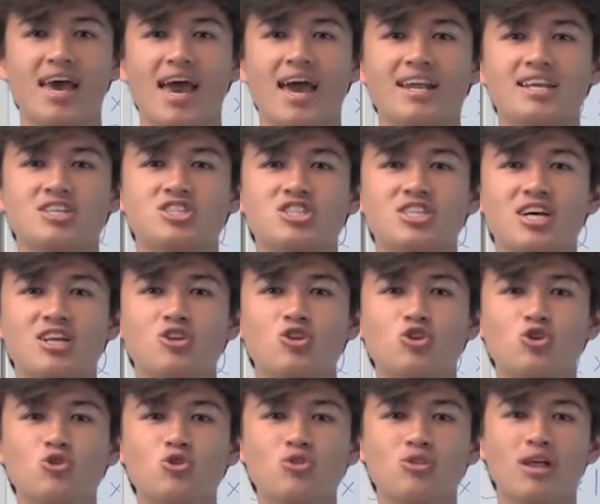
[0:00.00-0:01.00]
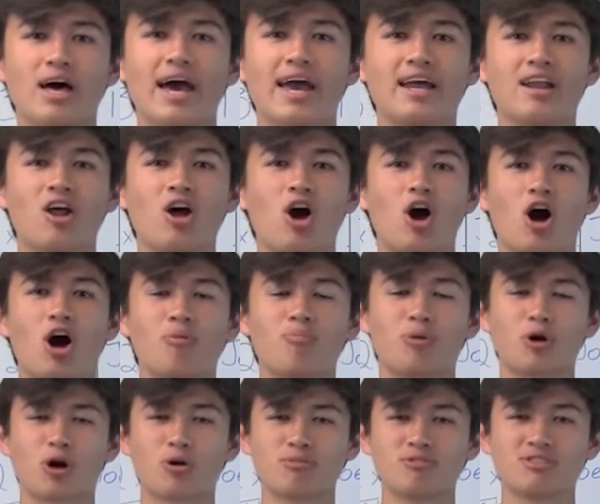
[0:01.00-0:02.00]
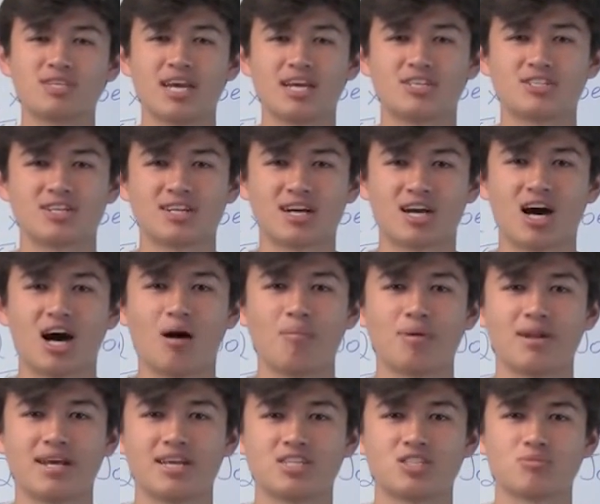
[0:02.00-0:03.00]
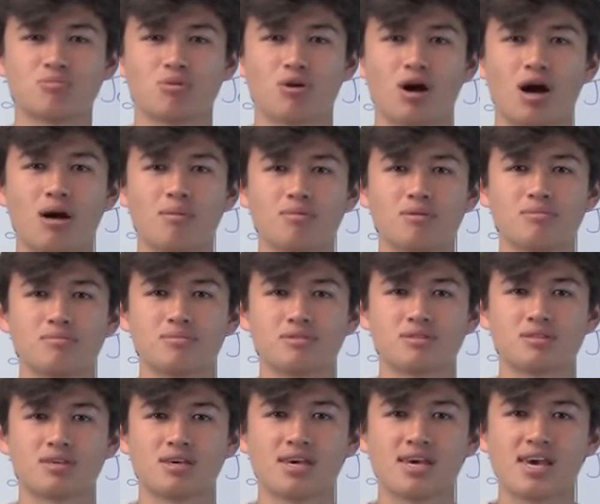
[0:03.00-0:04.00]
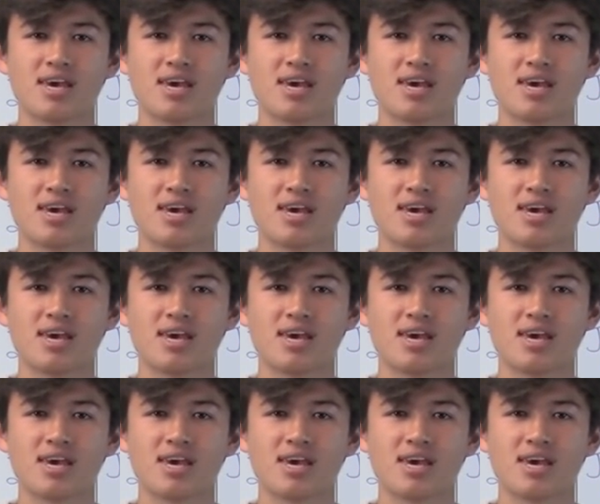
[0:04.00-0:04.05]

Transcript: and has shed new light on permutation and combination problems.